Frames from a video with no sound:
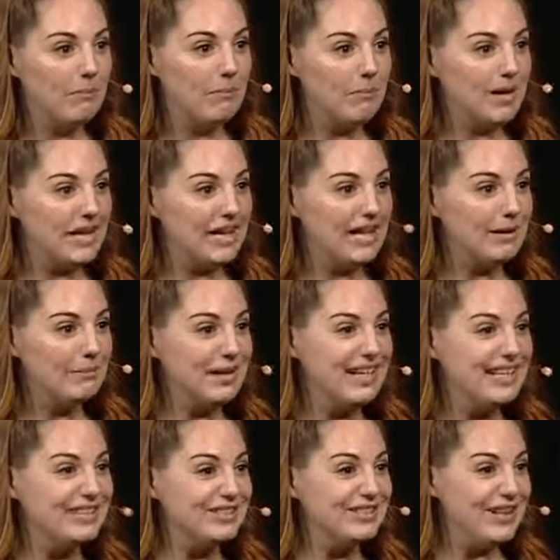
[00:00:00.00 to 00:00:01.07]
But I kicked my
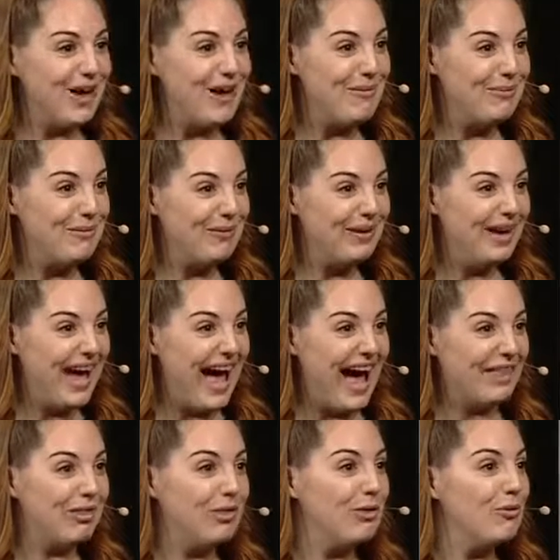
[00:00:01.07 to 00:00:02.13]
heels up
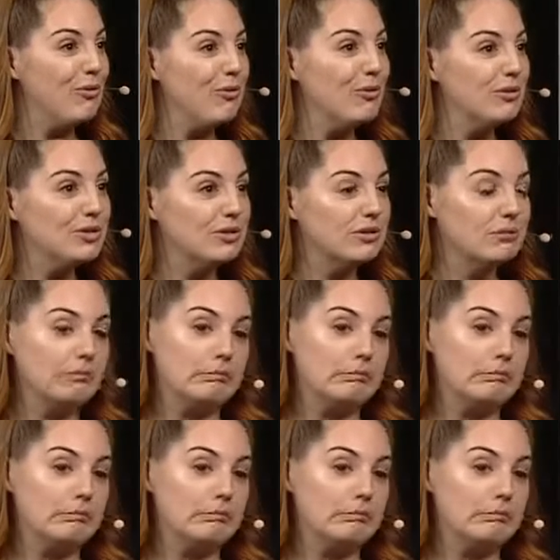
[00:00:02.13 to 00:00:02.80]
and thought,